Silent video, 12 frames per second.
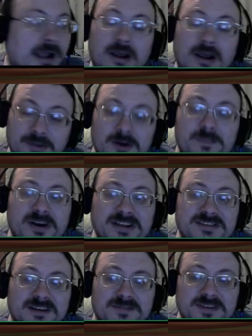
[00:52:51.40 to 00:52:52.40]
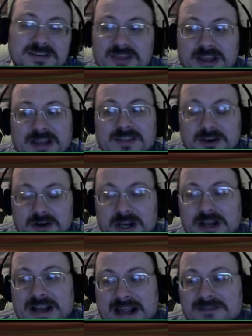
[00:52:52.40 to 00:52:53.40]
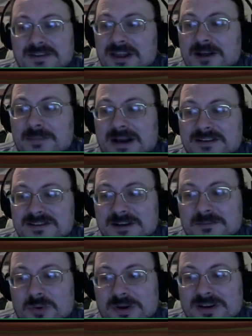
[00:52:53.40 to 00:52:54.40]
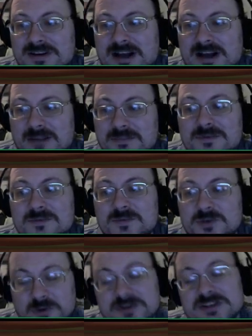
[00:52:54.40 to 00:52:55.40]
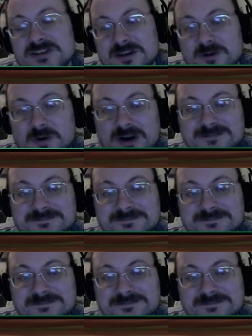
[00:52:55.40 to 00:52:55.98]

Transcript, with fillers: third-party stuff is a thing that you're going to have to think about at some point in time. Don't just ignore